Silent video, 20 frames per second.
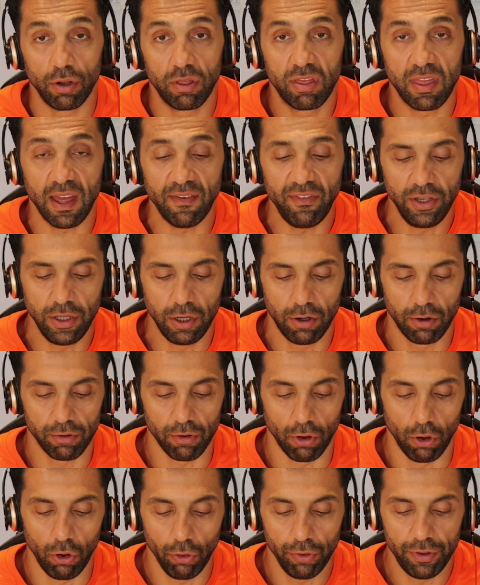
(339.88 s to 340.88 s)
7
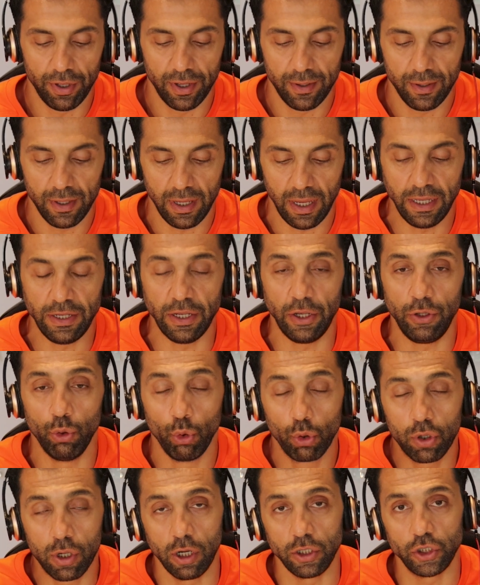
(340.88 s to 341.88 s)
years old in a
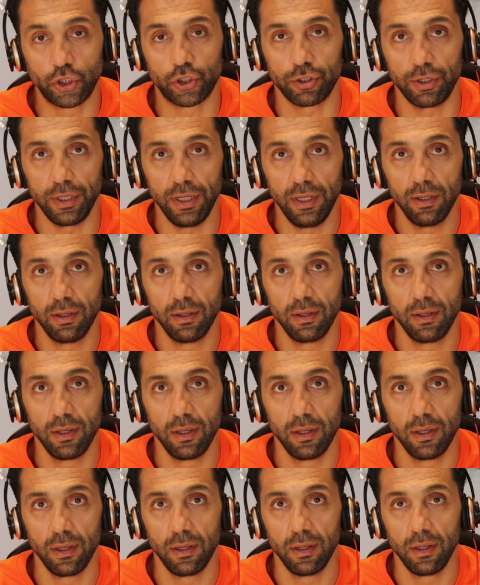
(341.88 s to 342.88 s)
new country.
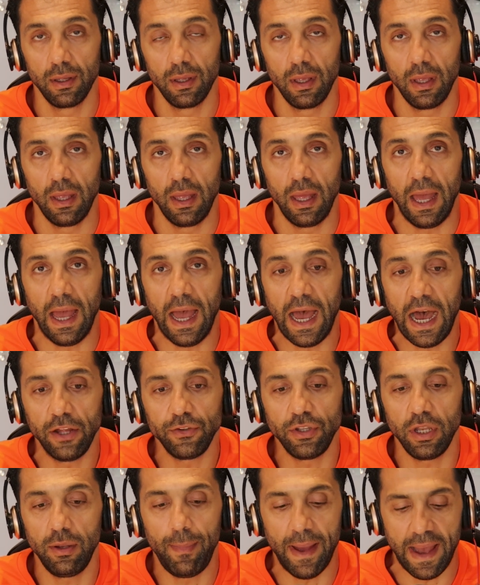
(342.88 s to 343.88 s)
How
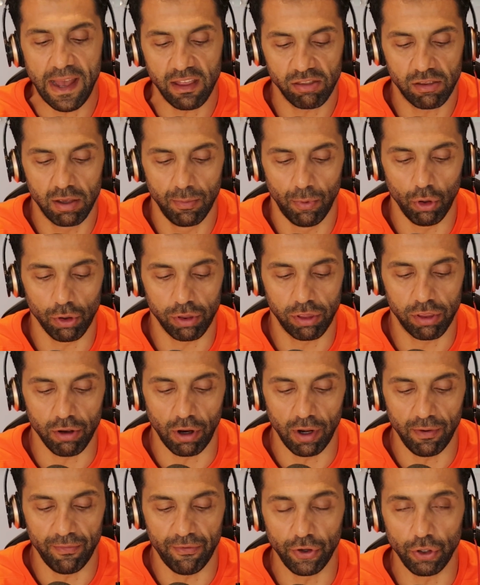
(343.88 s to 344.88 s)
did basketball
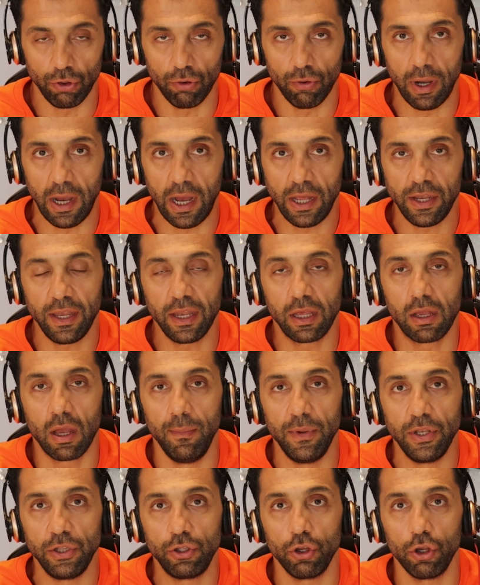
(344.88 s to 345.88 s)
start for you? How did it
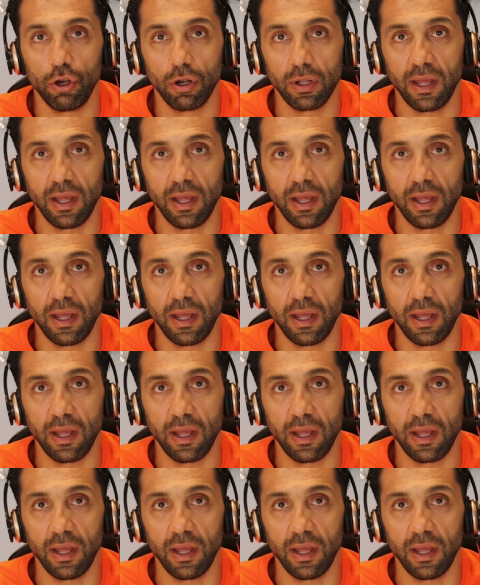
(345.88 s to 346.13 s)
come into your